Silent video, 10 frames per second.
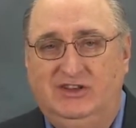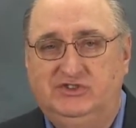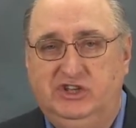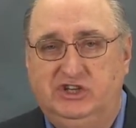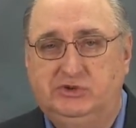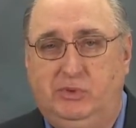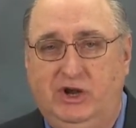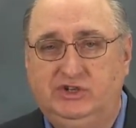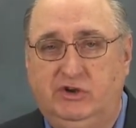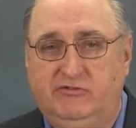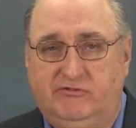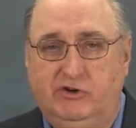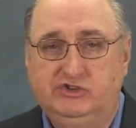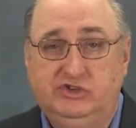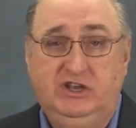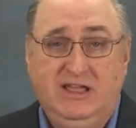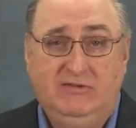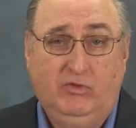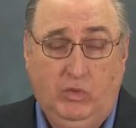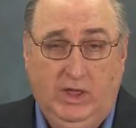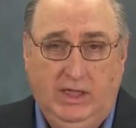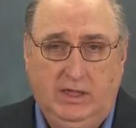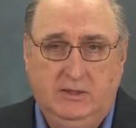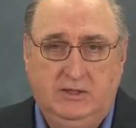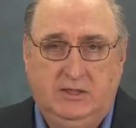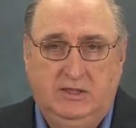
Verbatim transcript: it's the expression first day of the week.